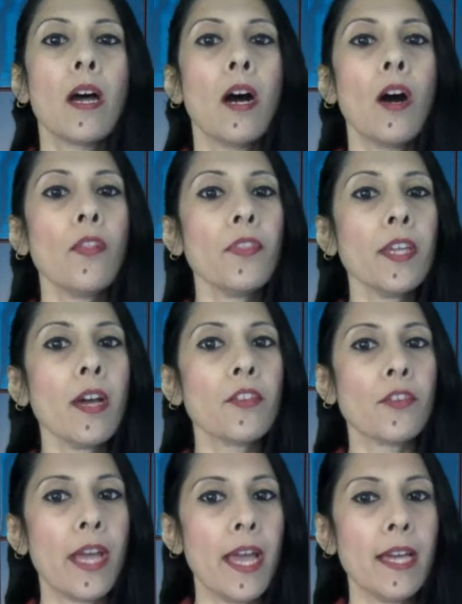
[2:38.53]
On the
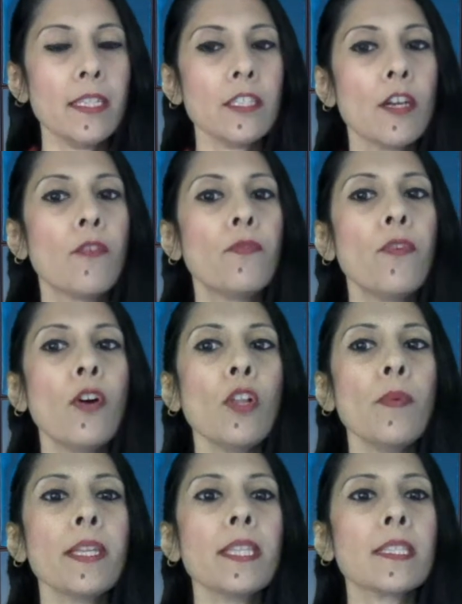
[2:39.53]
other hand,
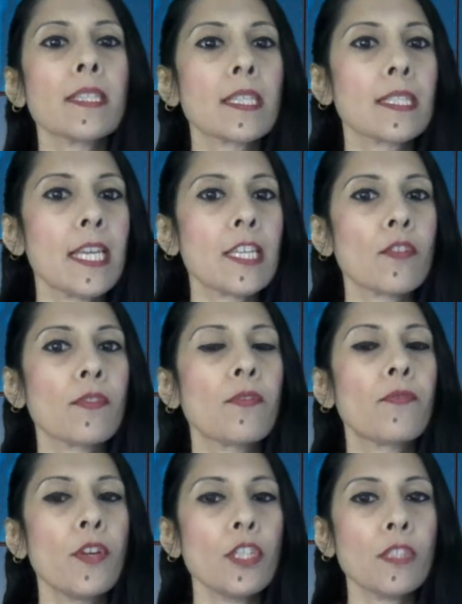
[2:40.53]
following the success of the
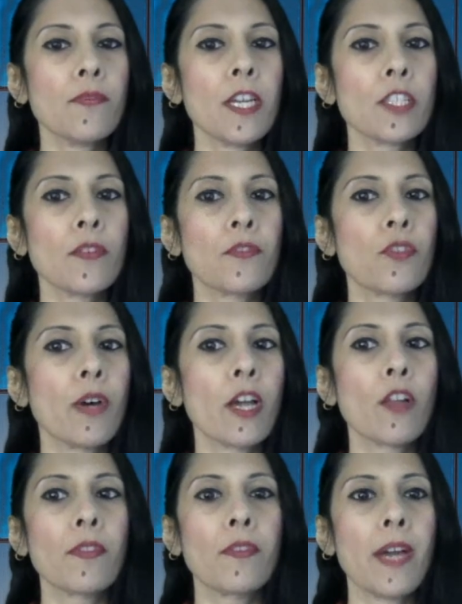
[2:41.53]
first phase of
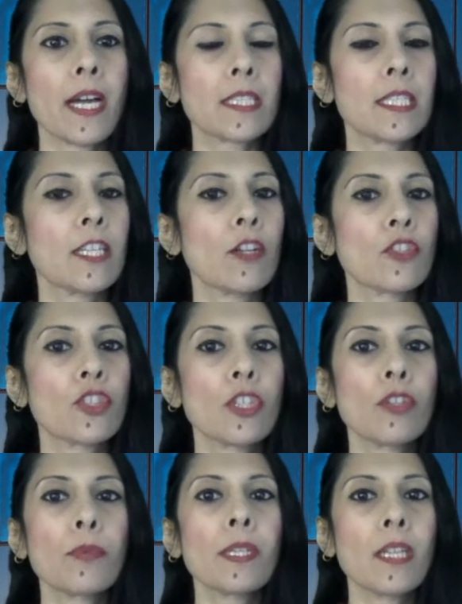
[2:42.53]
trial of the vaccine on
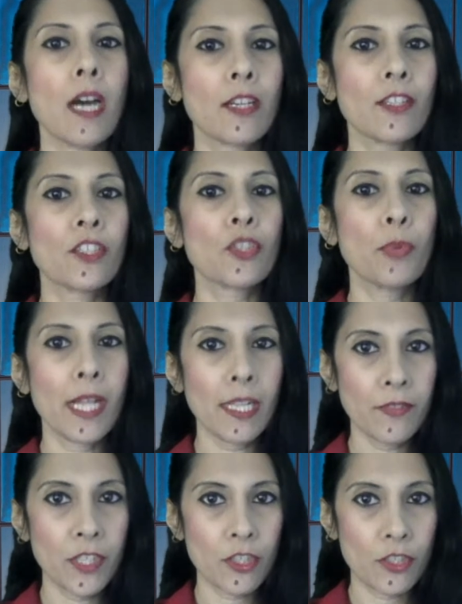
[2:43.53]
children under
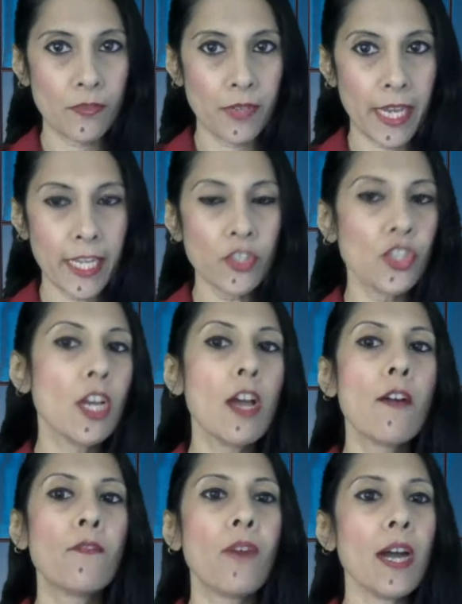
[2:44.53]
12 years of age,
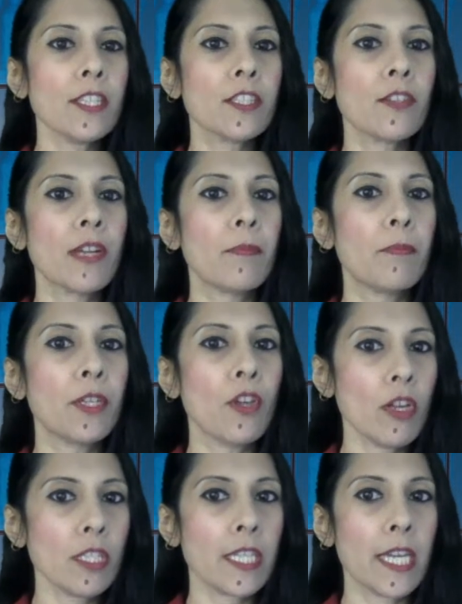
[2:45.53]
Pfizer and
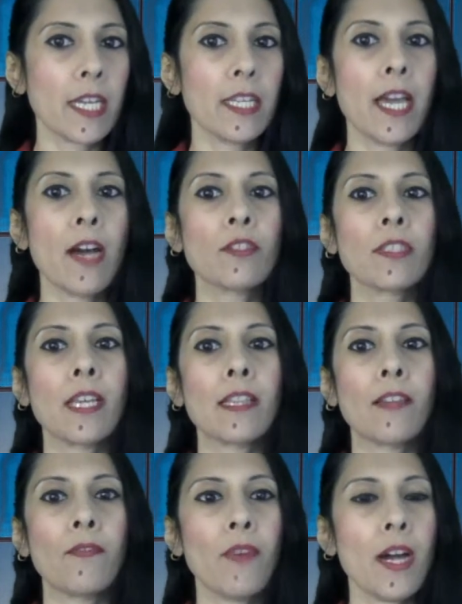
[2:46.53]
BioNTech announced that
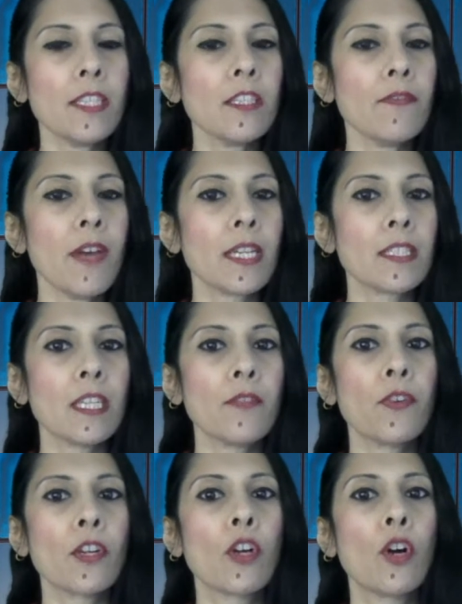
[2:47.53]
the Pfizer vaccine
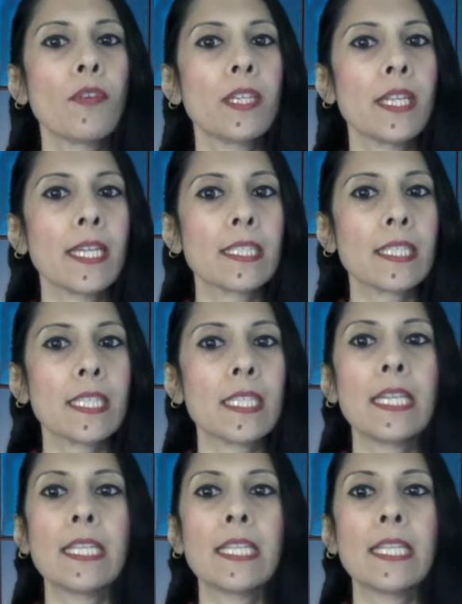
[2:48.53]
for COVID-19